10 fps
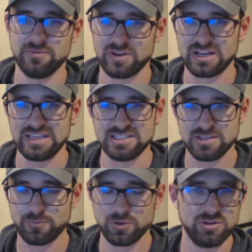very easy
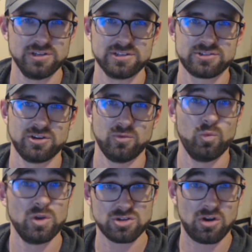for you to discern
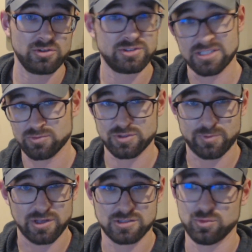which alt is
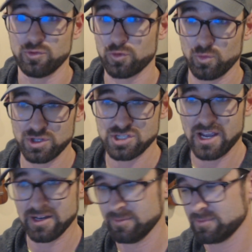responsible for which
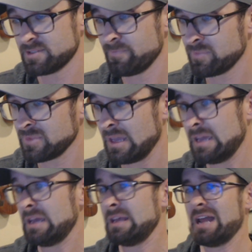items.
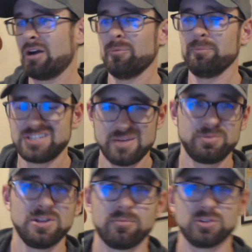Now, tip
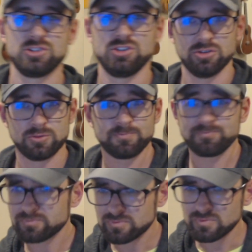number 2,
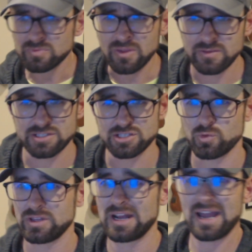this is
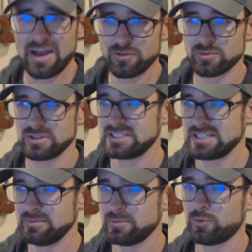one that I haven't really
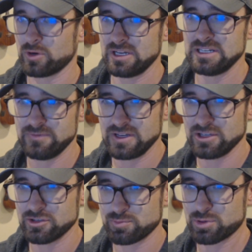seen before in any
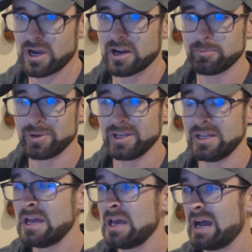videos prior, but
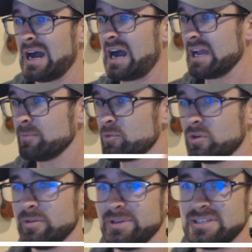I am
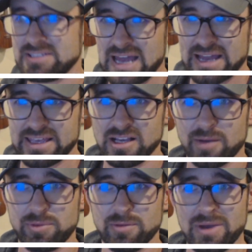going to be stacking
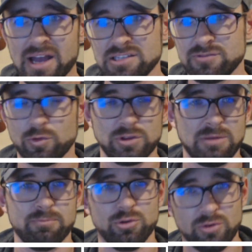up the mats for the
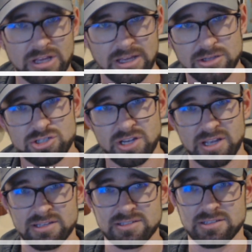boot
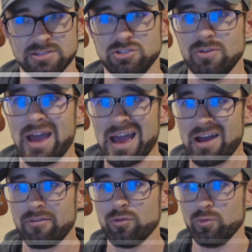enchants to
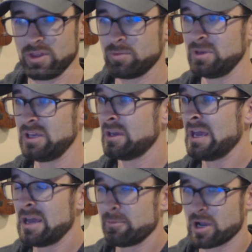have with me,
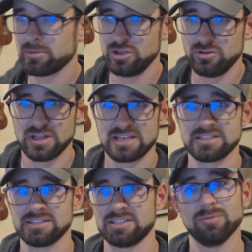probably
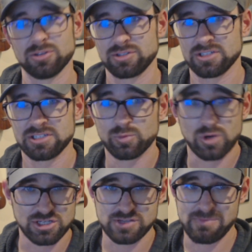utilizing a similar system where
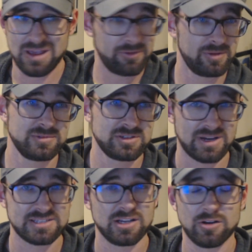I just mail them to
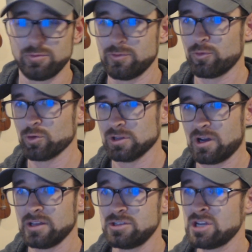myself before
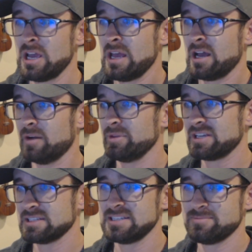launch,
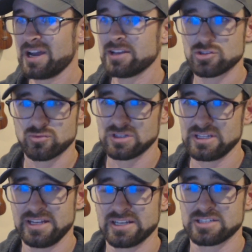because these mats are
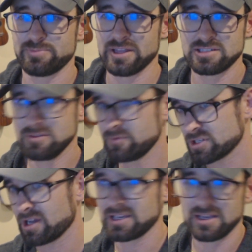really inexpensive. You're
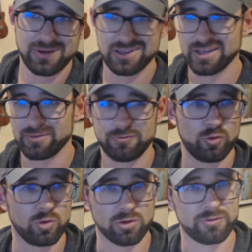talking about like
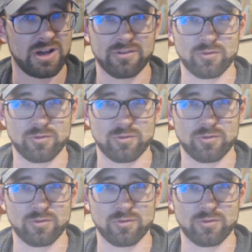4 or 5